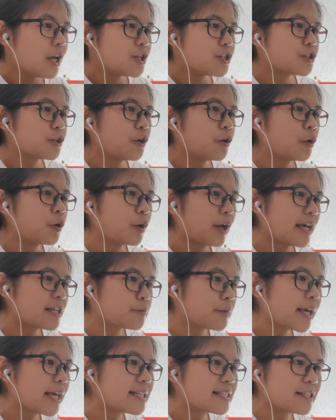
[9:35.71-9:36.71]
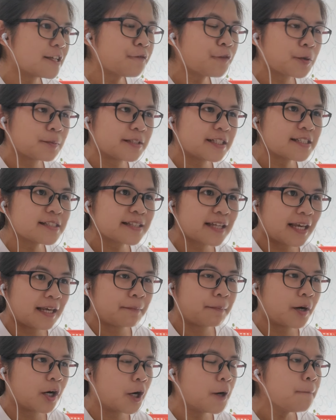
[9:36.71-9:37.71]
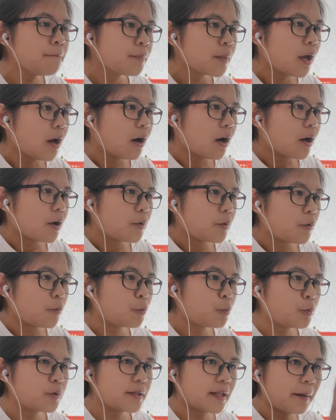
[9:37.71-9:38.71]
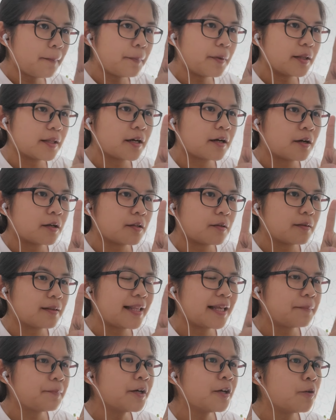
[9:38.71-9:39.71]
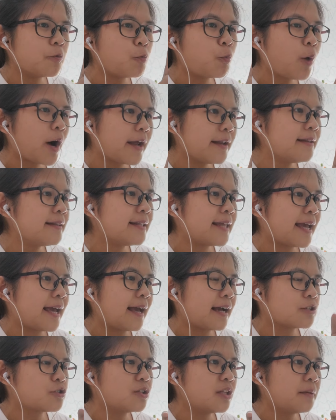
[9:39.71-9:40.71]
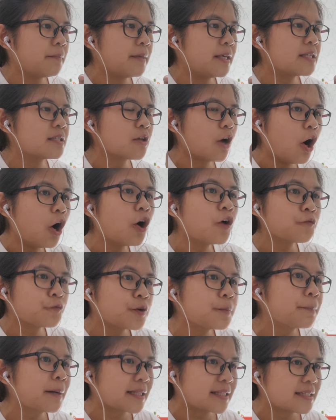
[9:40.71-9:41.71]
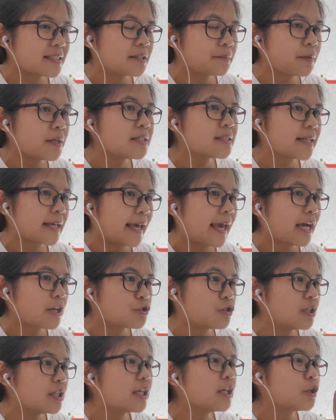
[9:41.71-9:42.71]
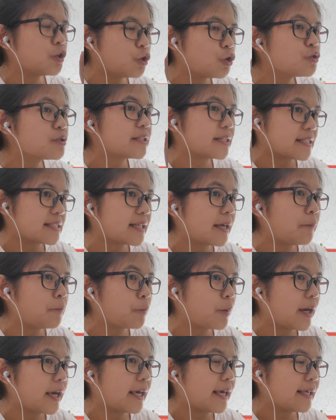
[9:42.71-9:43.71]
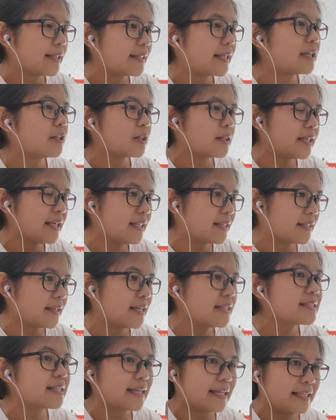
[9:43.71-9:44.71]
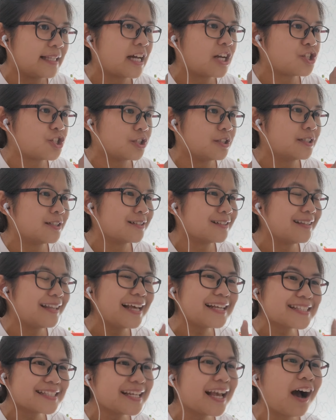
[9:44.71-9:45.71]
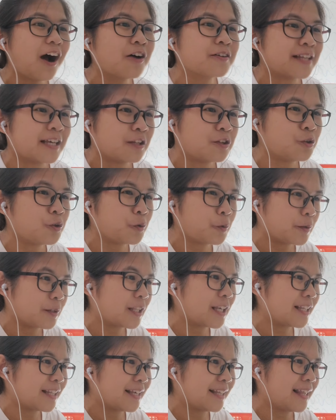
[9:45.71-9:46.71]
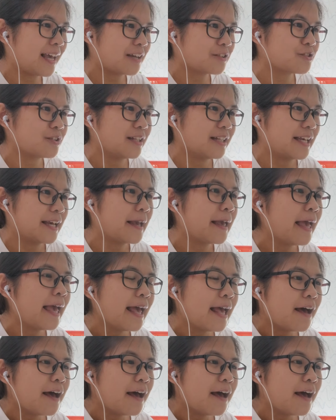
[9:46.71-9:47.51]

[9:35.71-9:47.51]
So as we can see from this table, the label 1 there actually means all 3 participants, they actually use the same way. They did this in their journal. Let's see how they did it actually.